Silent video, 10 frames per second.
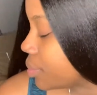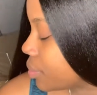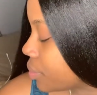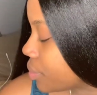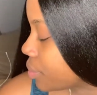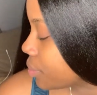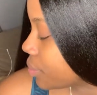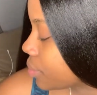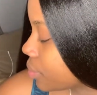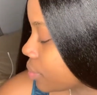and
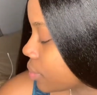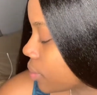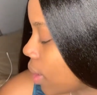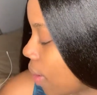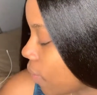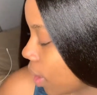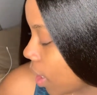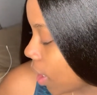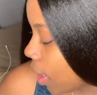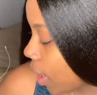
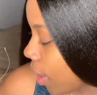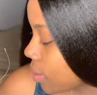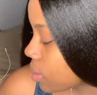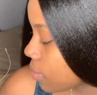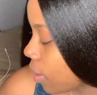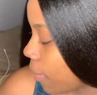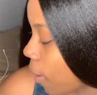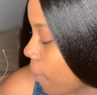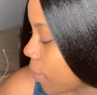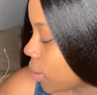then it asked me
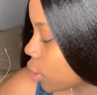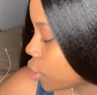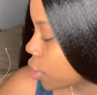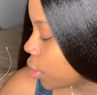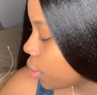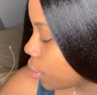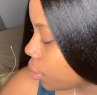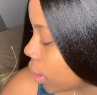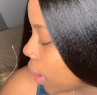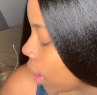about month
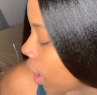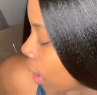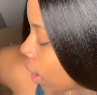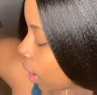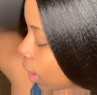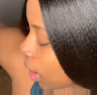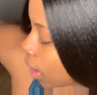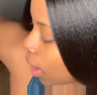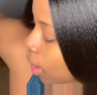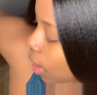2.
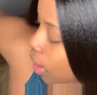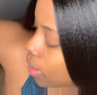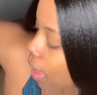And